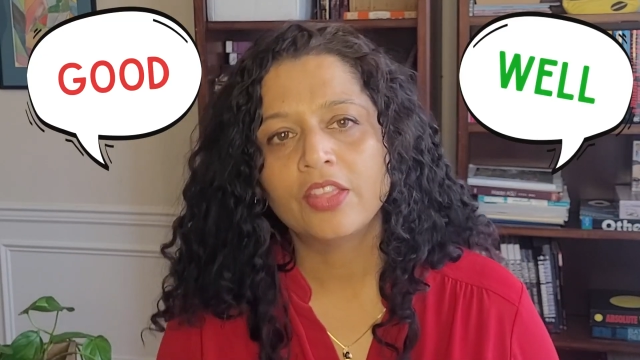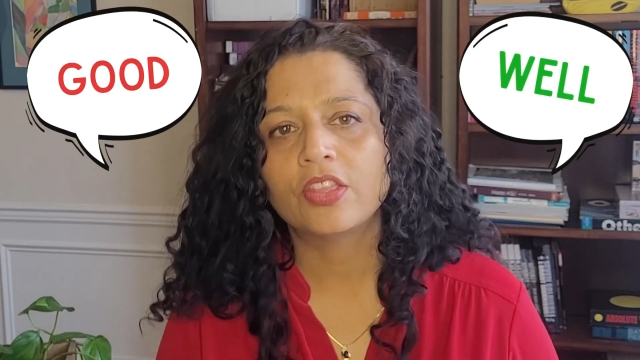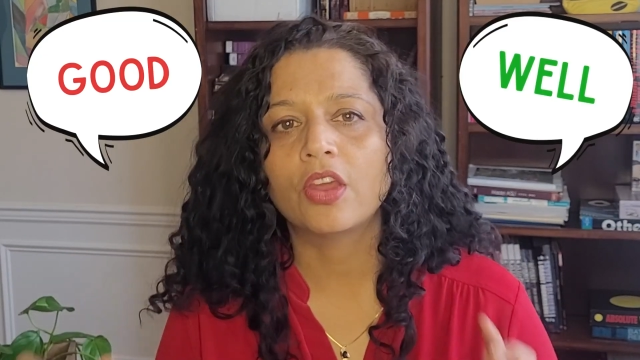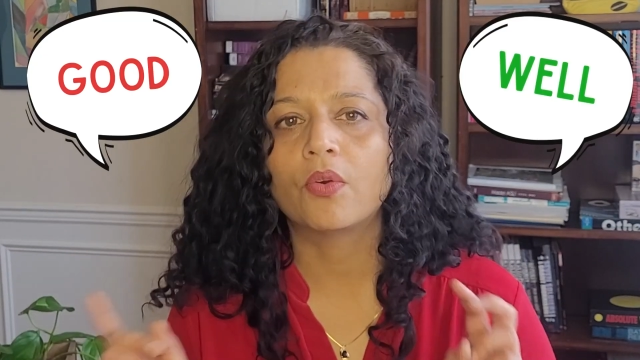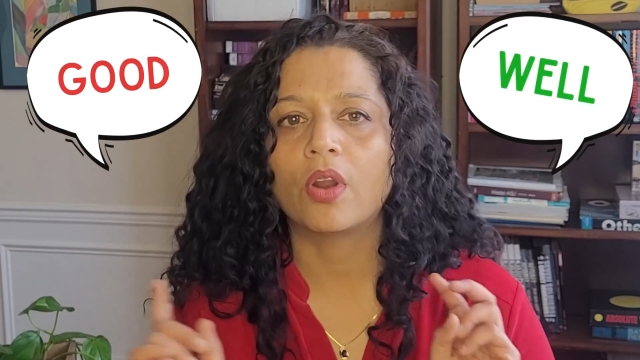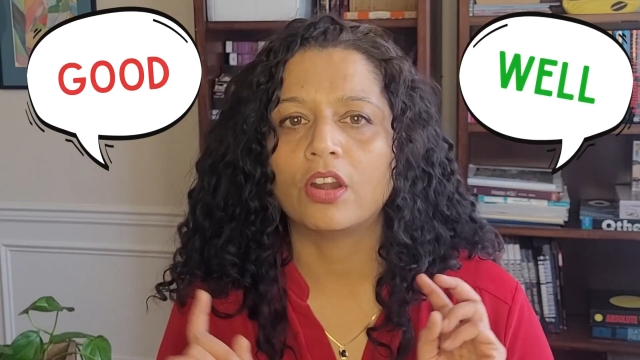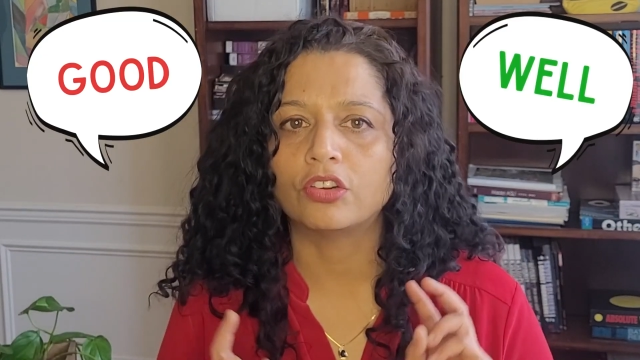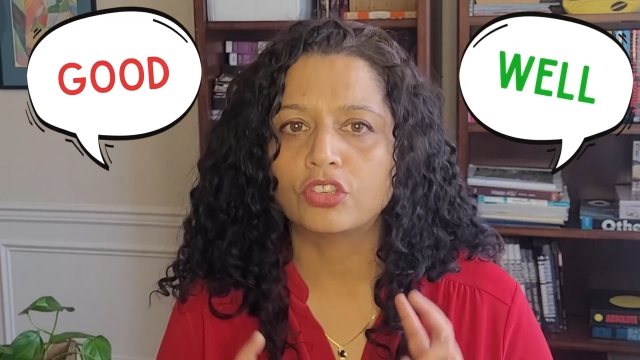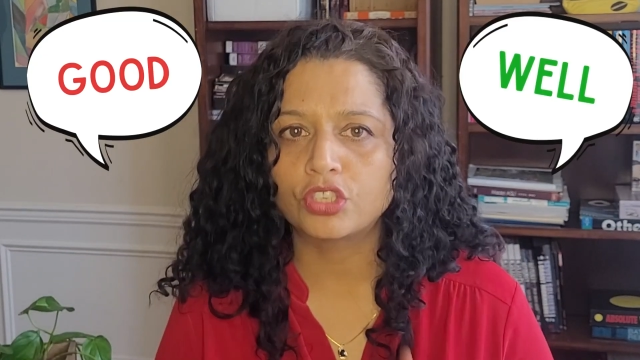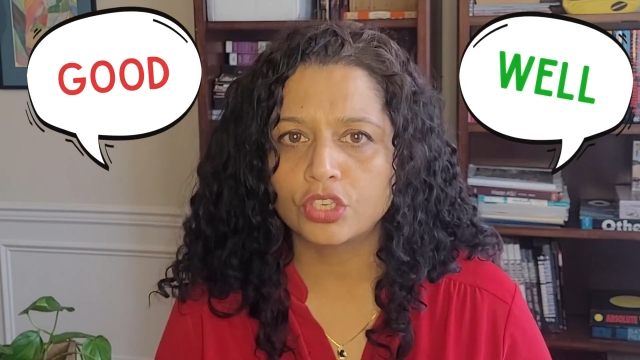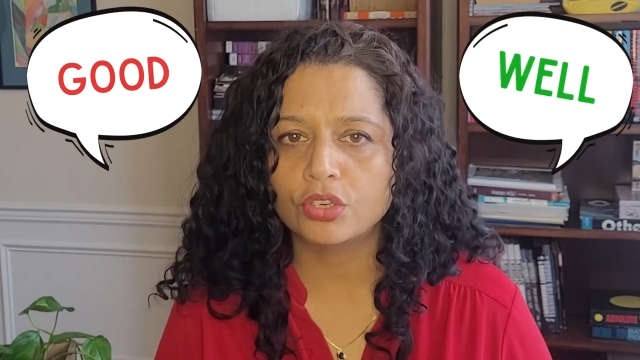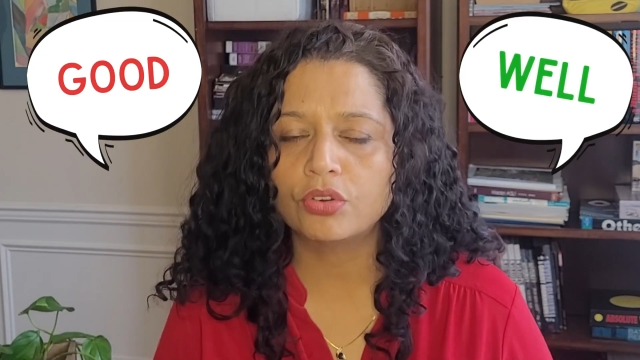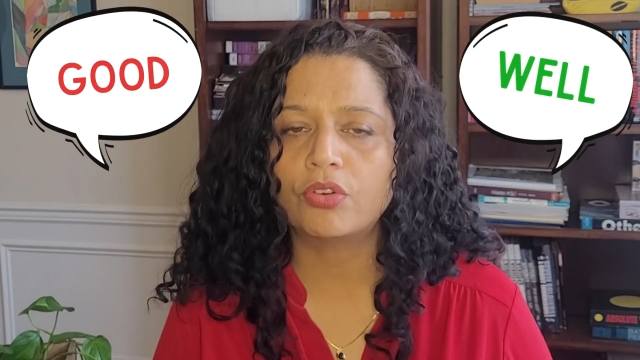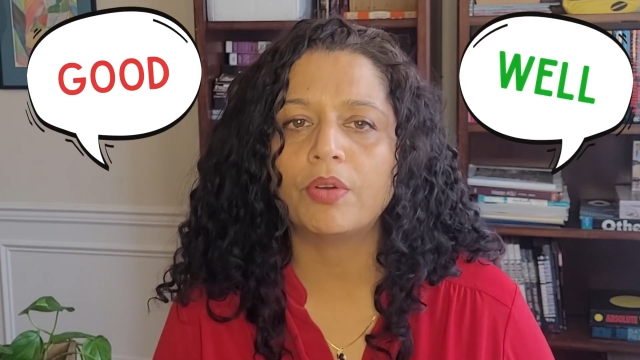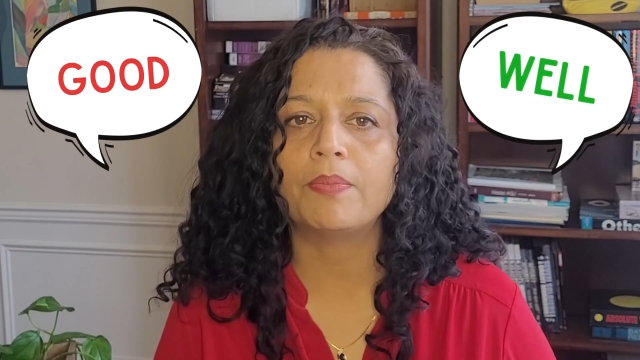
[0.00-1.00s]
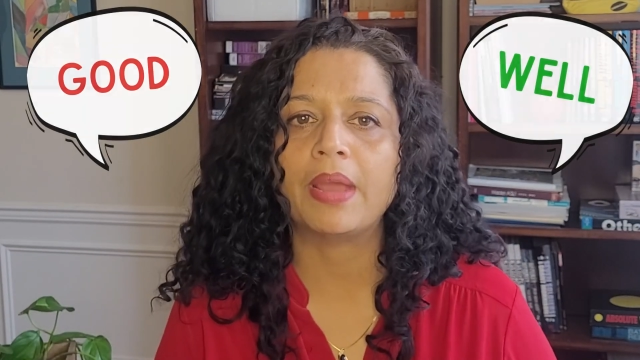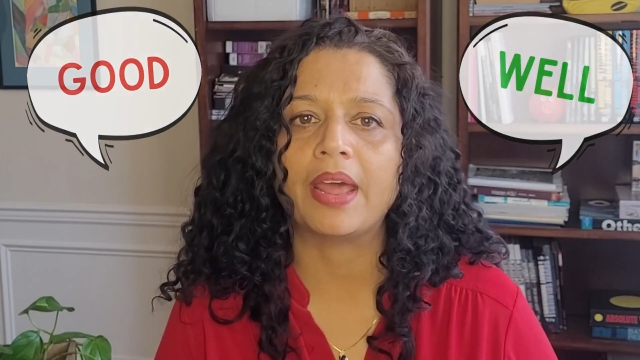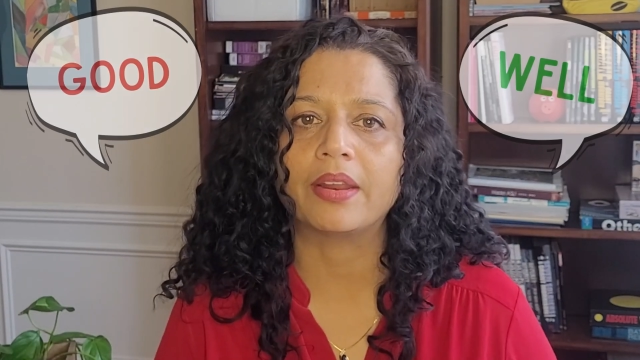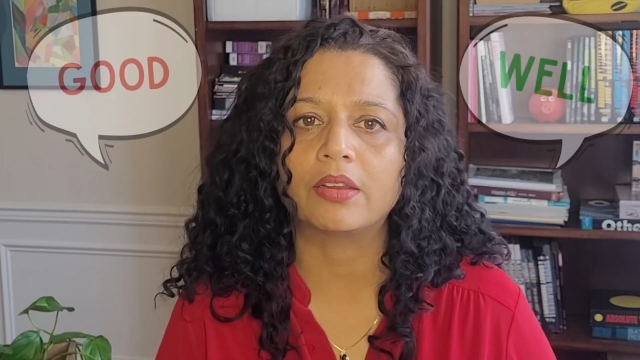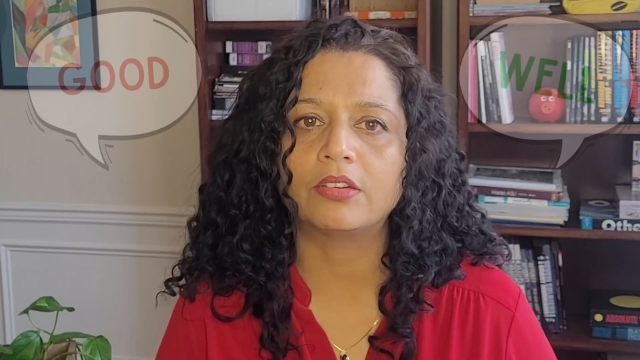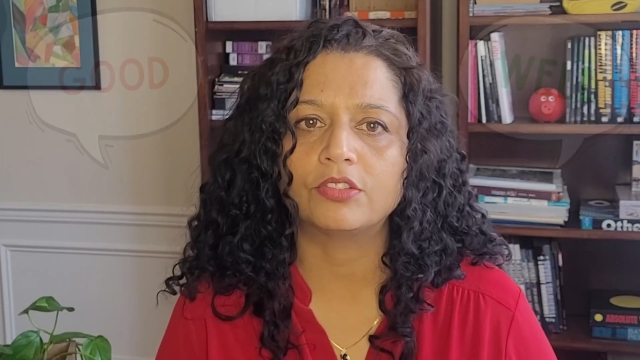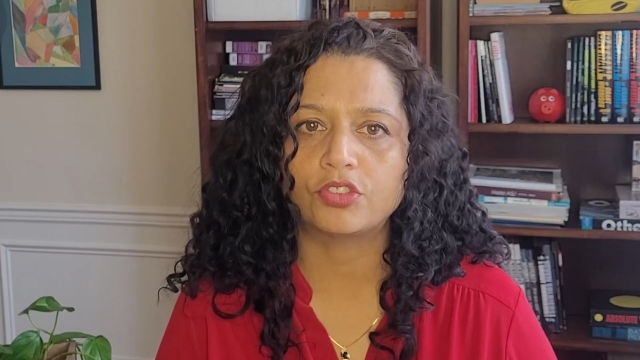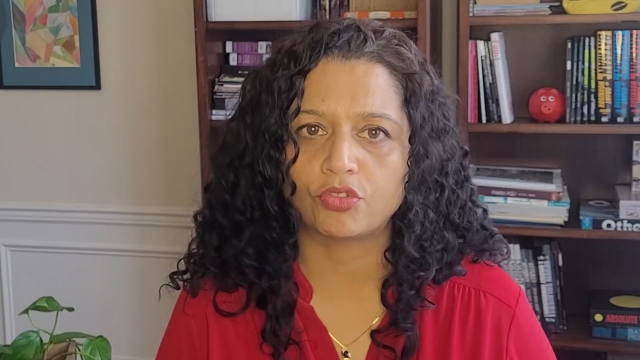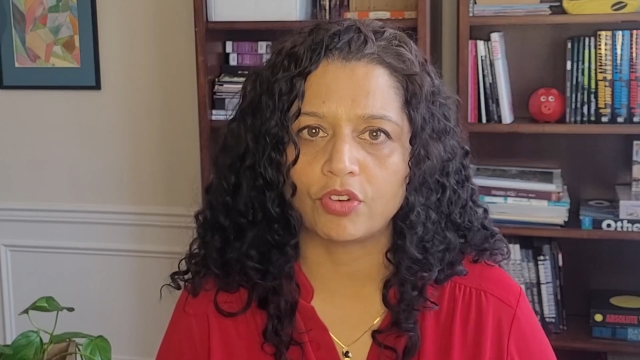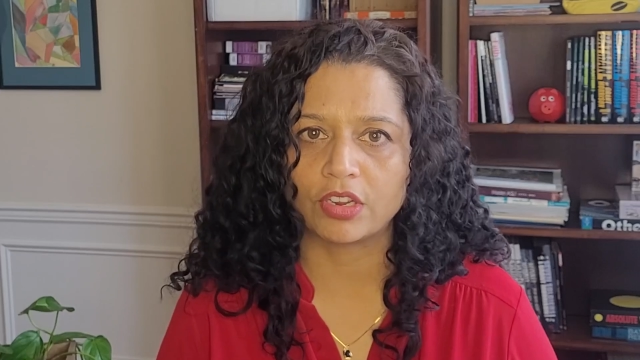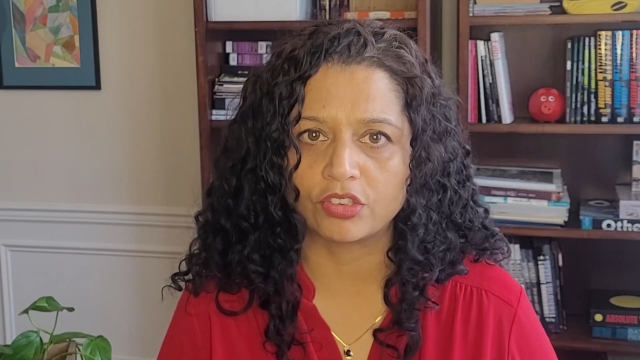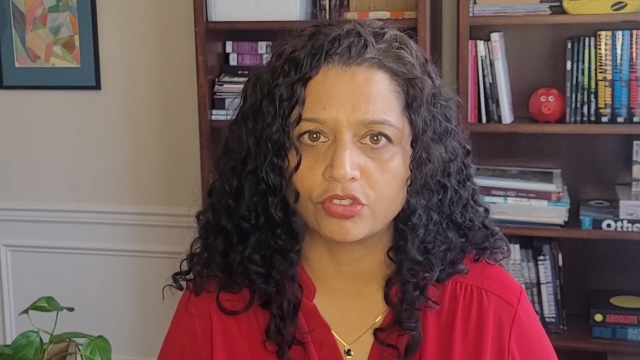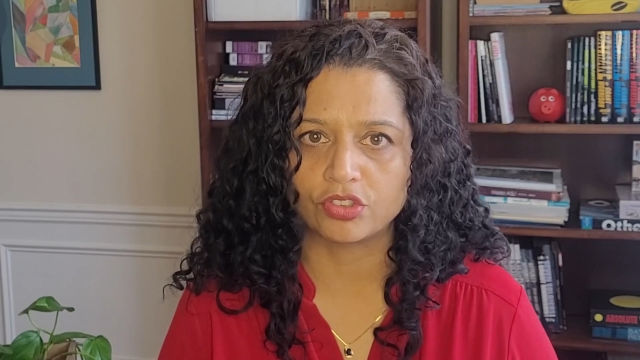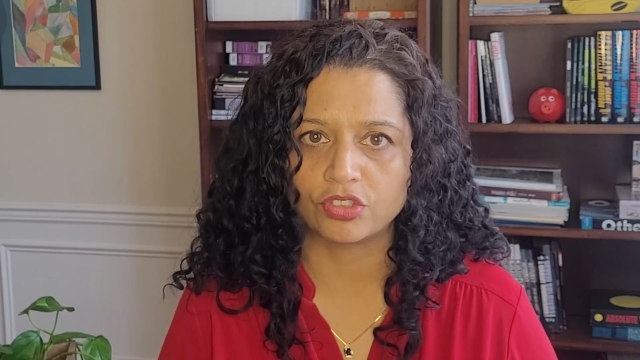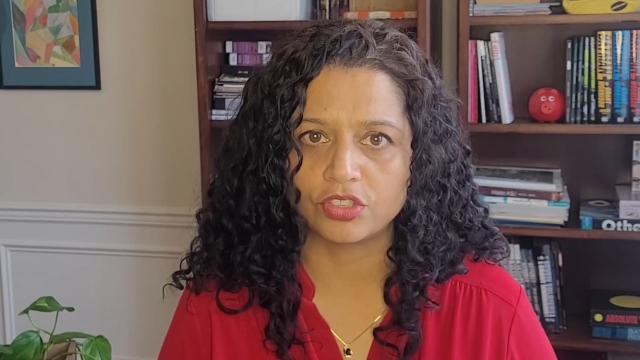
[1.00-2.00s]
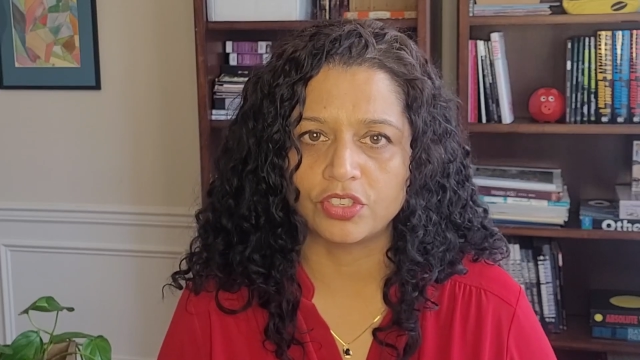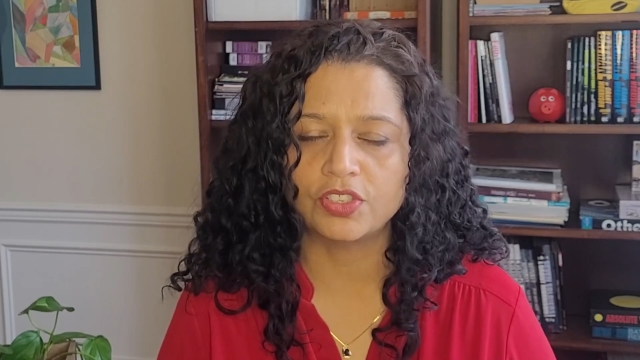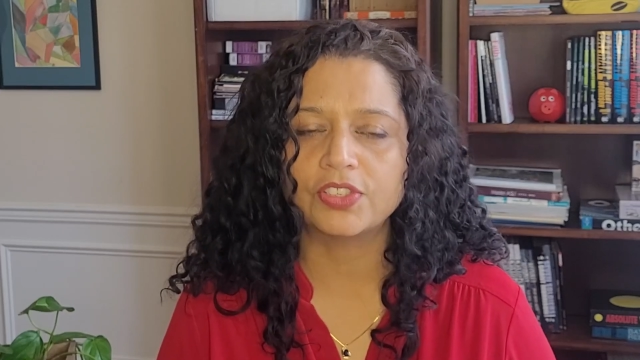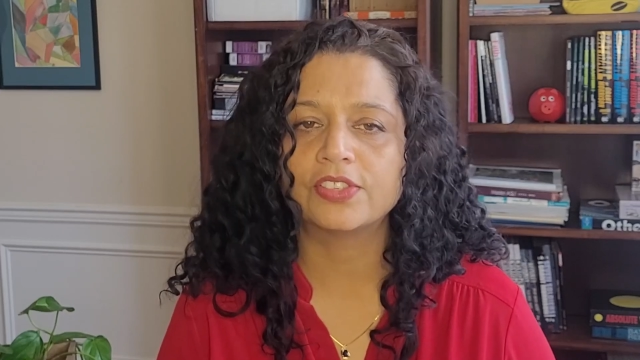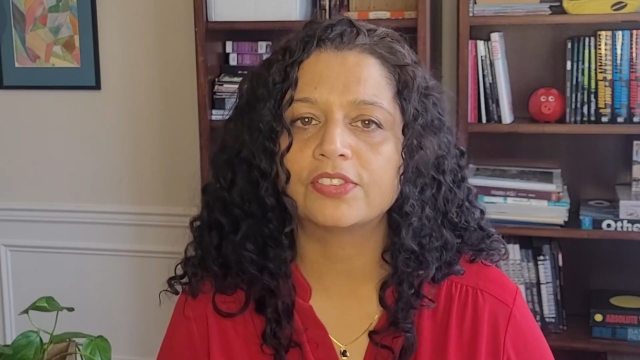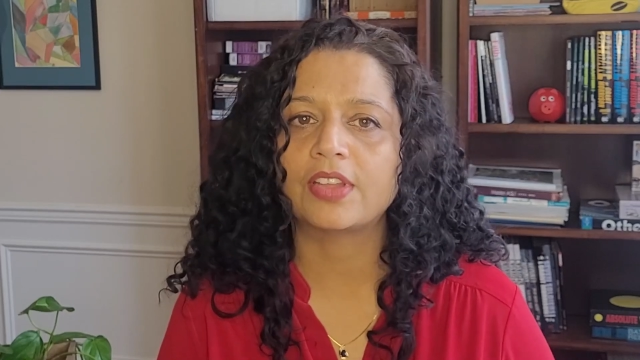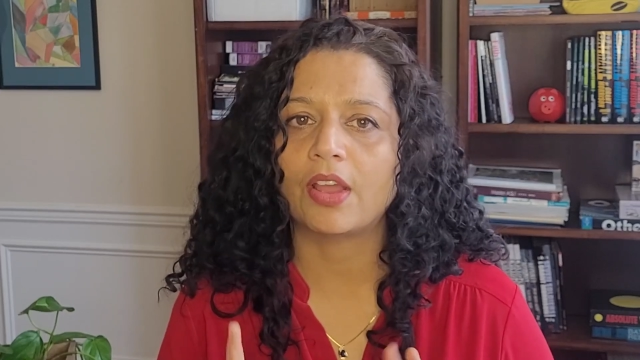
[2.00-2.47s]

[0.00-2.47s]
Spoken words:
There are two grammatical structures